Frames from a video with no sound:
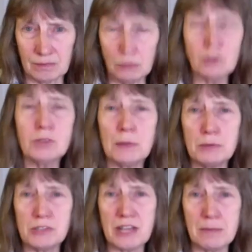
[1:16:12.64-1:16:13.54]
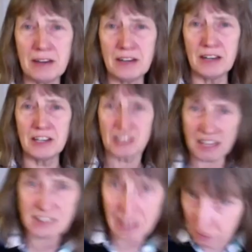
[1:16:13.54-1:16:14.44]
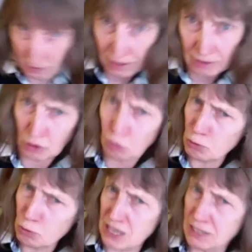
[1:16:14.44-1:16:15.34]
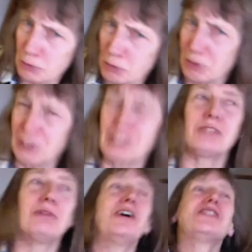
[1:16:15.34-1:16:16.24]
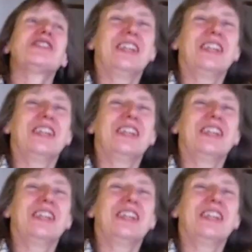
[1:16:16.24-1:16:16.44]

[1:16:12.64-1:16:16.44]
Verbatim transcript: What do people say about us? Do they say that, oh, Sanger were the ones to watch?